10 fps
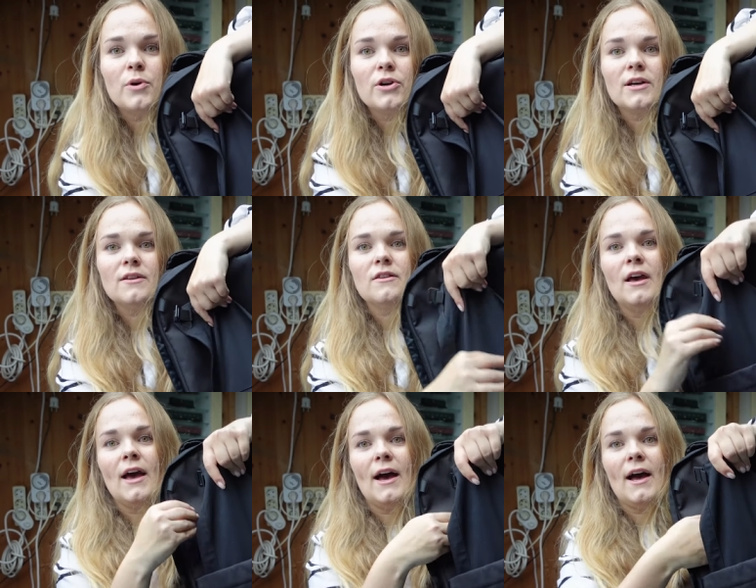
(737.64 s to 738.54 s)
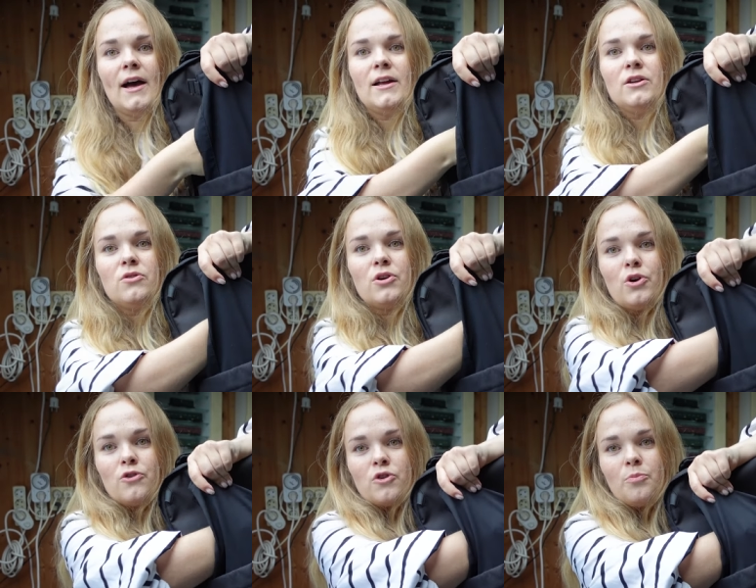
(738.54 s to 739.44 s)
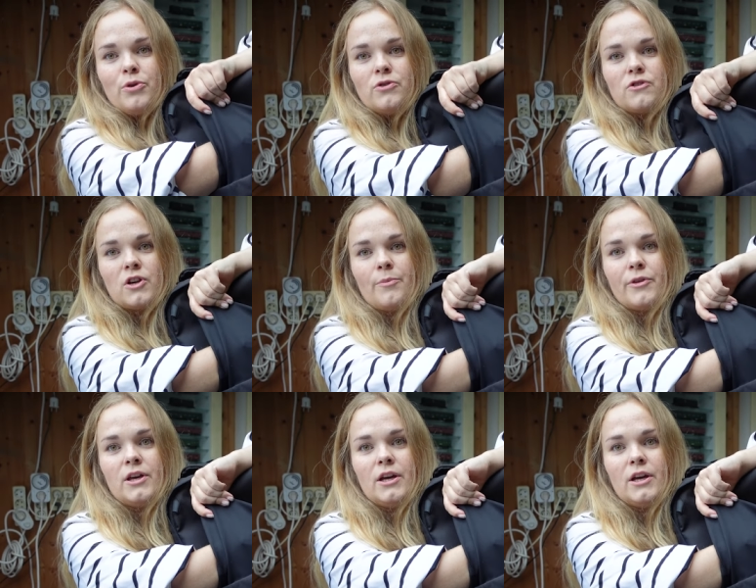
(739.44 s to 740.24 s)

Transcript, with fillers: pocket, and you can also put something